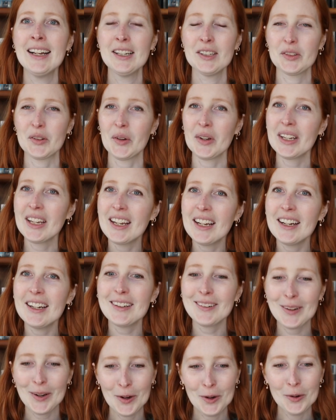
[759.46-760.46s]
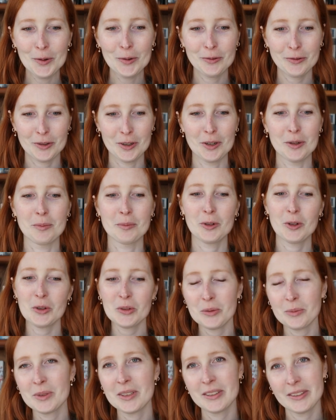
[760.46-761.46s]
So I can't go from
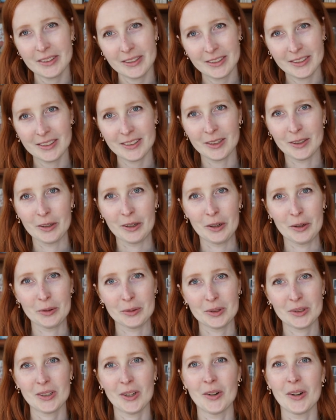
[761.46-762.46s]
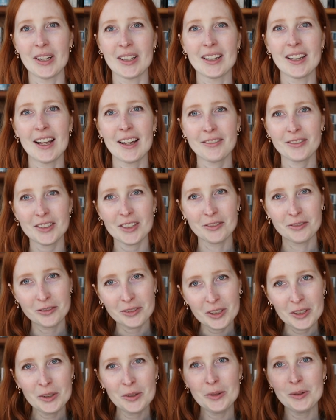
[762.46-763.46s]
Christmas to zero, so I left a
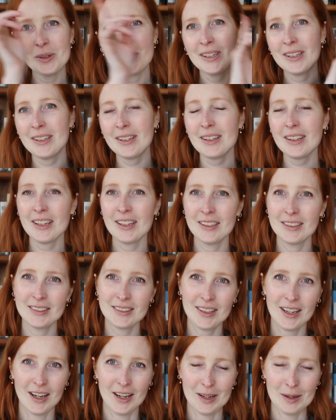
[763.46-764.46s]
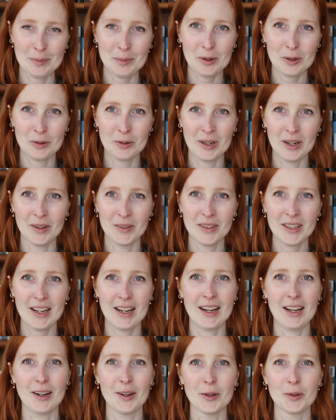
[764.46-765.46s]
few things up around the
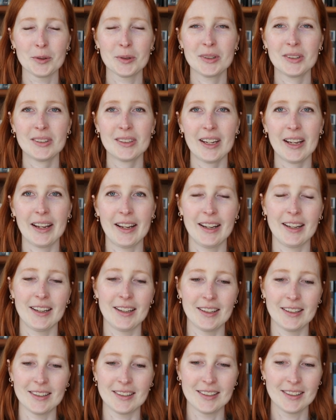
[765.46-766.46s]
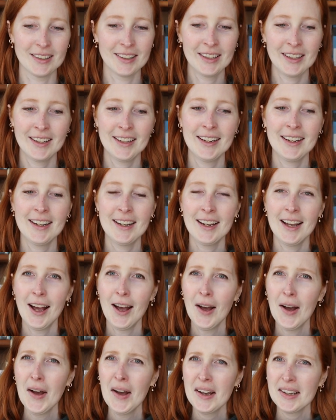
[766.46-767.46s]
house, and
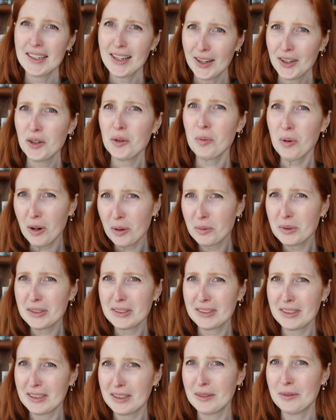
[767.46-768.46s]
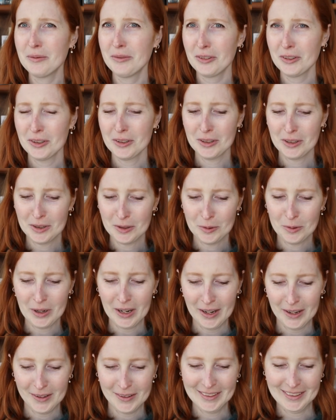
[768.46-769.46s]
yeah, you'll probably see them for a little
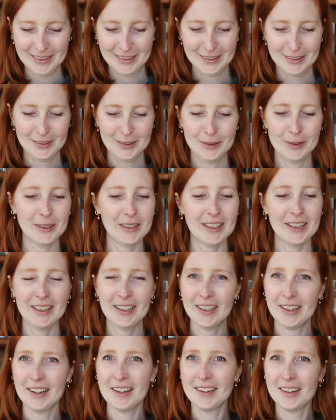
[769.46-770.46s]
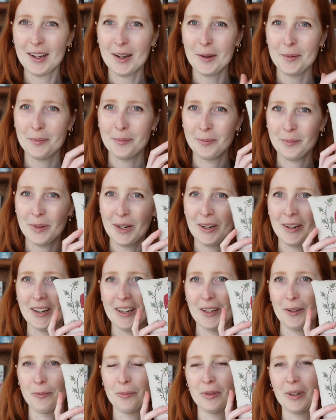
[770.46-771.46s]
while, including
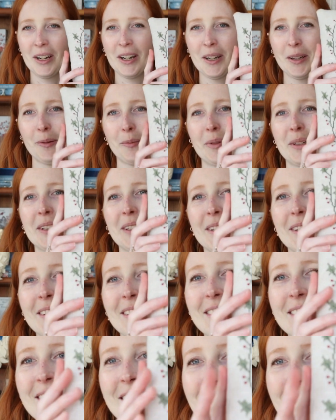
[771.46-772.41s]
Merry and Bright, because